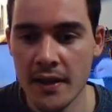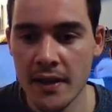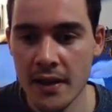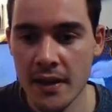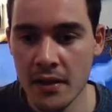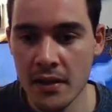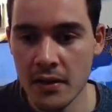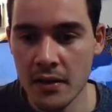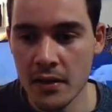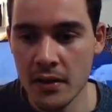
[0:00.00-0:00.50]

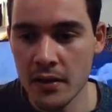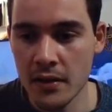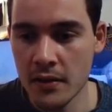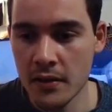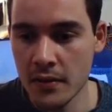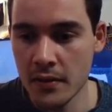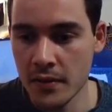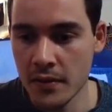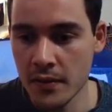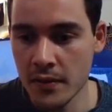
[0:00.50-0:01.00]
They're
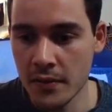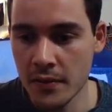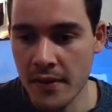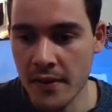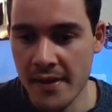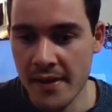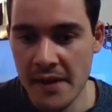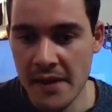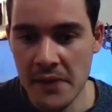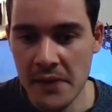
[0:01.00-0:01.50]

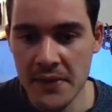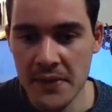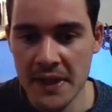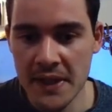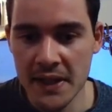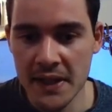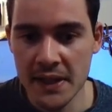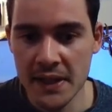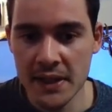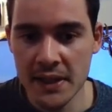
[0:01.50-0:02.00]
received
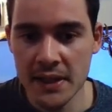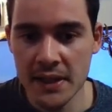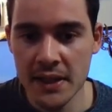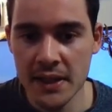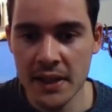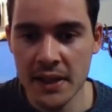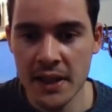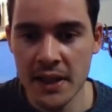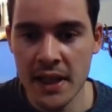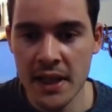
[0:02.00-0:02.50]
here,
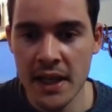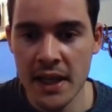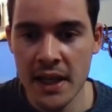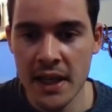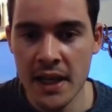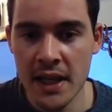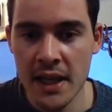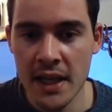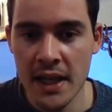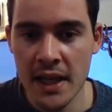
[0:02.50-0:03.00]

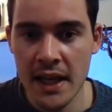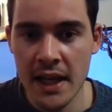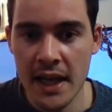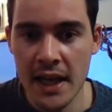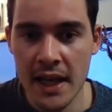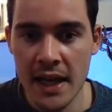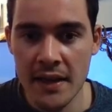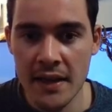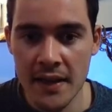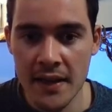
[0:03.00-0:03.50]

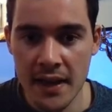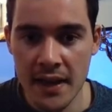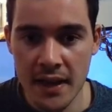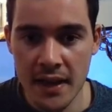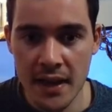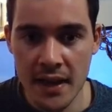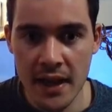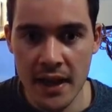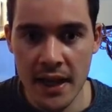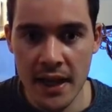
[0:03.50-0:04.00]
and
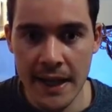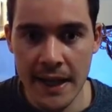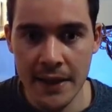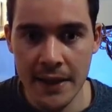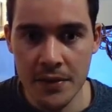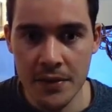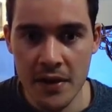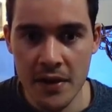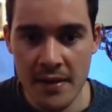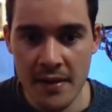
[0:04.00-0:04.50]
then
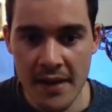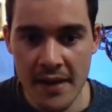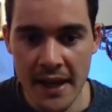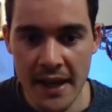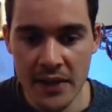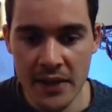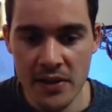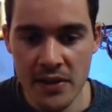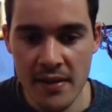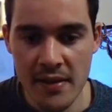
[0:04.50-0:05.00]
our ROS
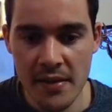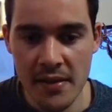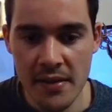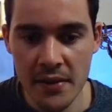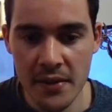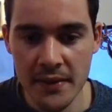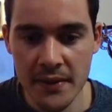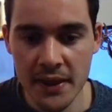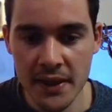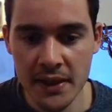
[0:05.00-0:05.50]
action
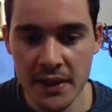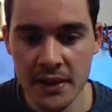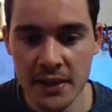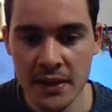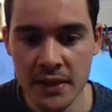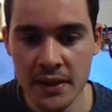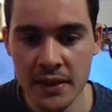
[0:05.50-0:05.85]
server